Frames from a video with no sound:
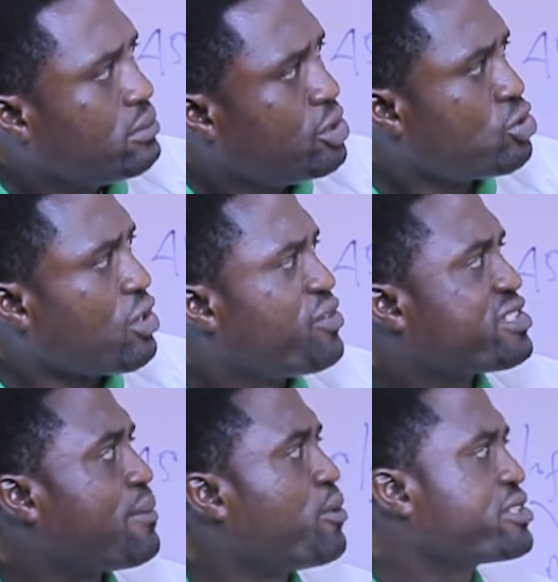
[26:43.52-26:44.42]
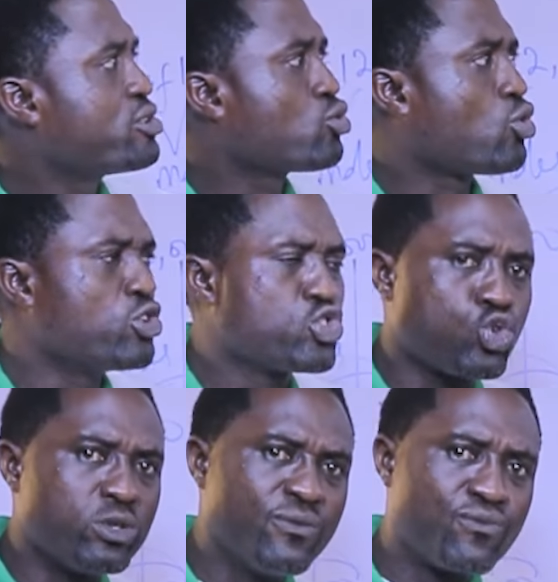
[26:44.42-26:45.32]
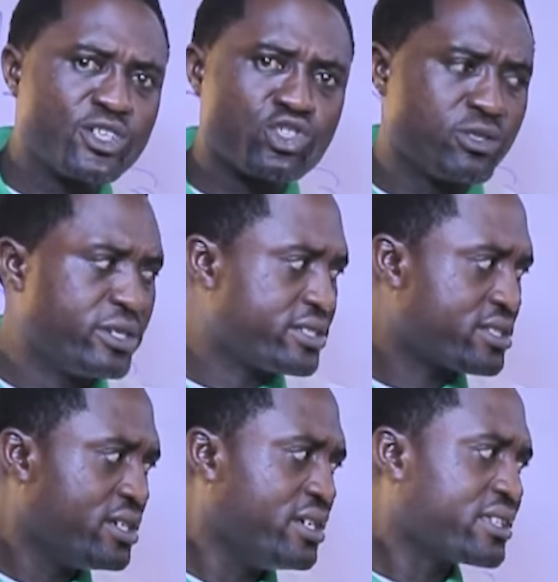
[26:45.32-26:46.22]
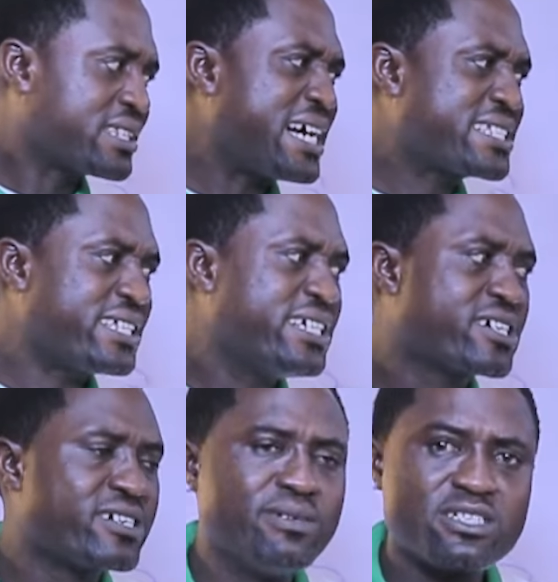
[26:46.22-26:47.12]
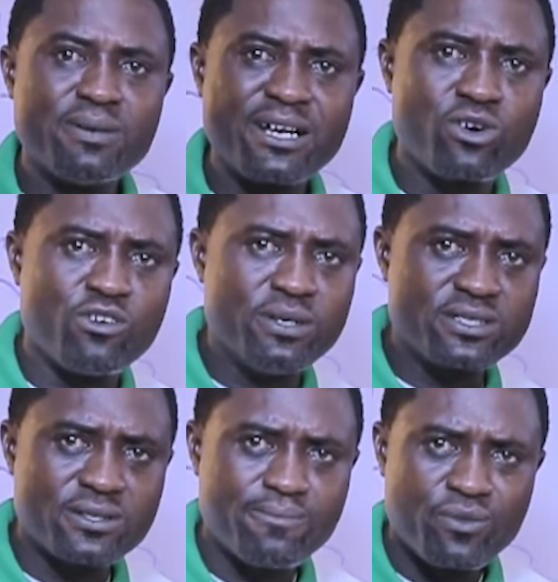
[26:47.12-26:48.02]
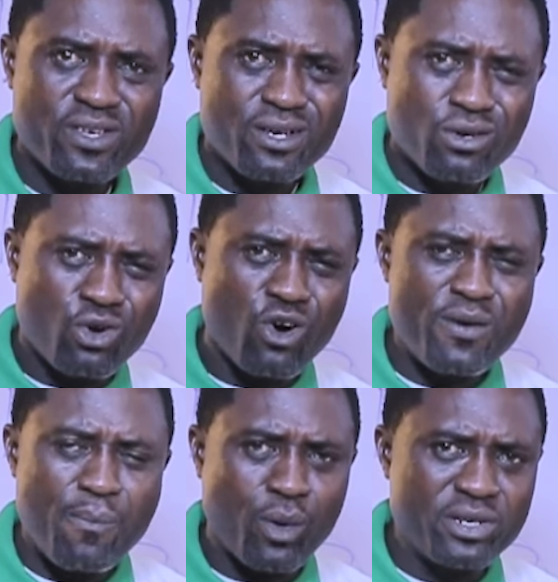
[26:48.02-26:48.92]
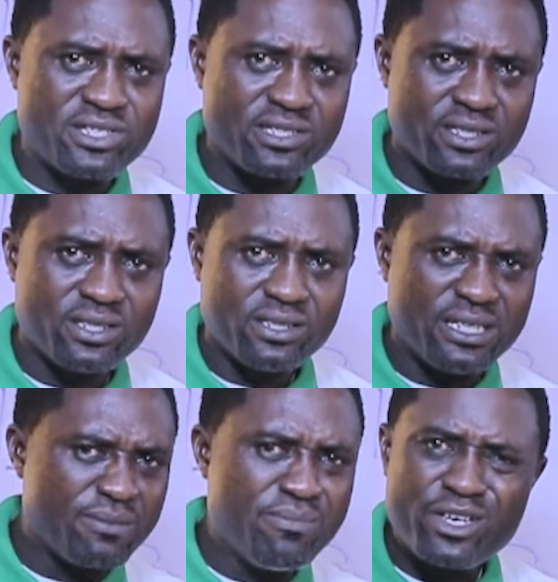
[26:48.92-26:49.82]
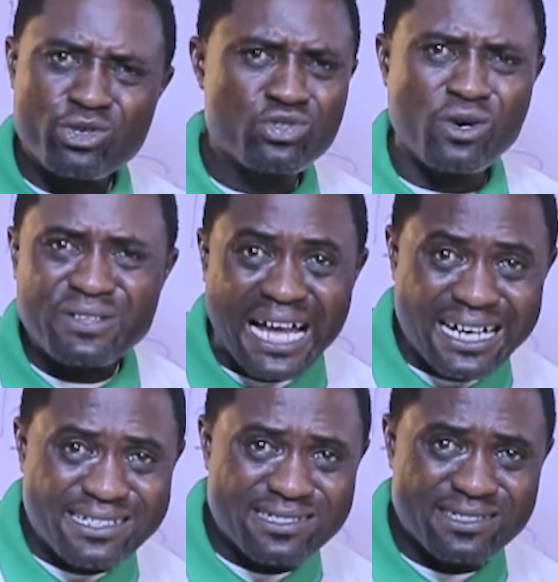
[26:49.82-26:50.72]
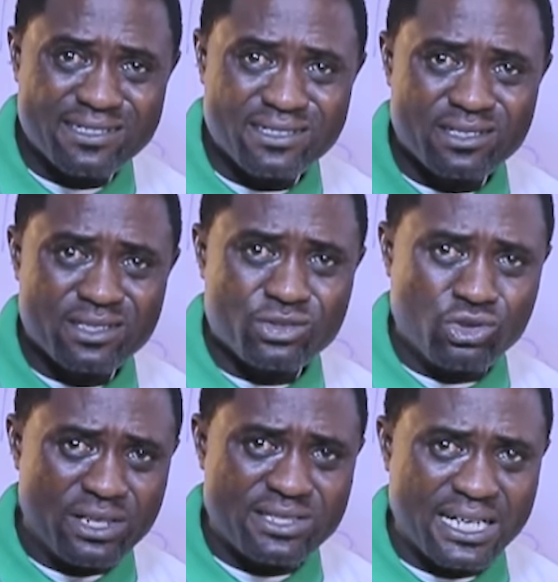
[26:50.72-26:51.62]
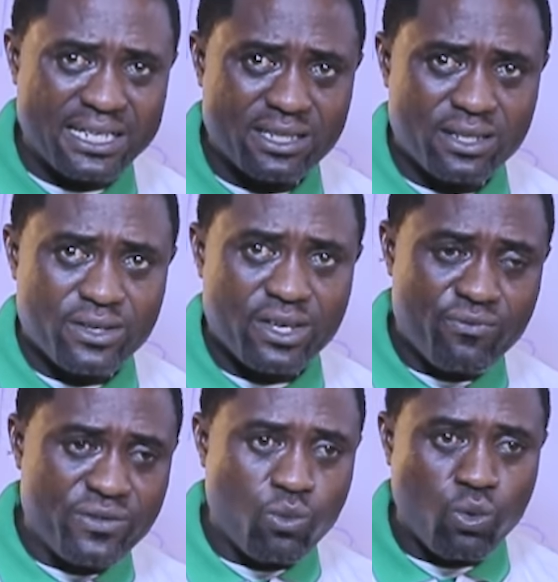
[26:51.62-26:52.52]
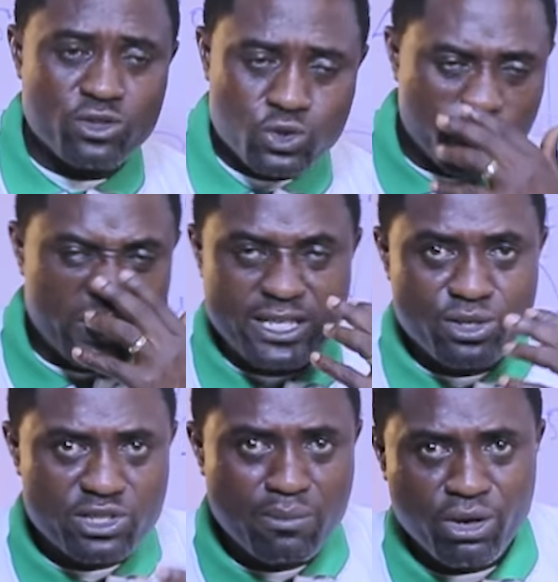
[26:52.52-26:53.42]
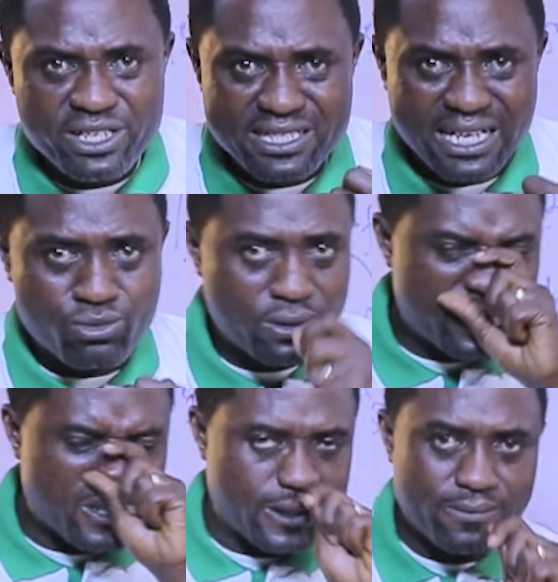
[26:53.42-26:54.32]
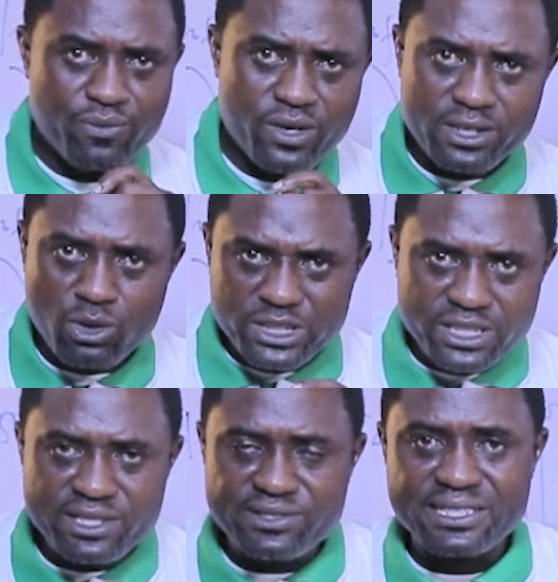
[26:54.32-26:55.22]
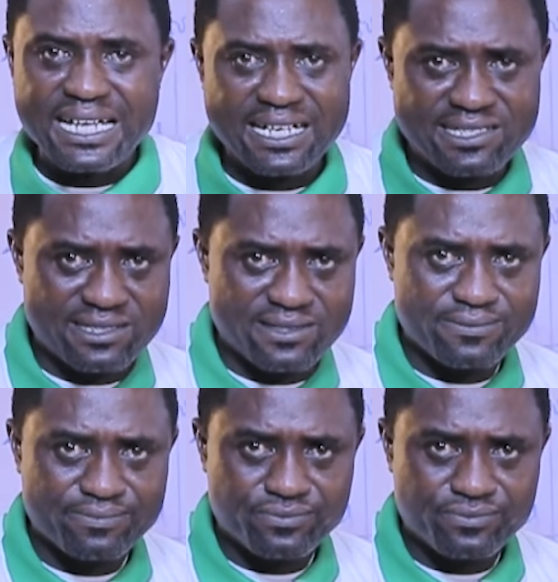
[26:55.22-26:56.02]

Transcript: The use of fiscal policy to control inflation rate. Tax increment by government. Government policy, they make use of tax. You understand? If they want to reduce the money circulation, they will increase the tax.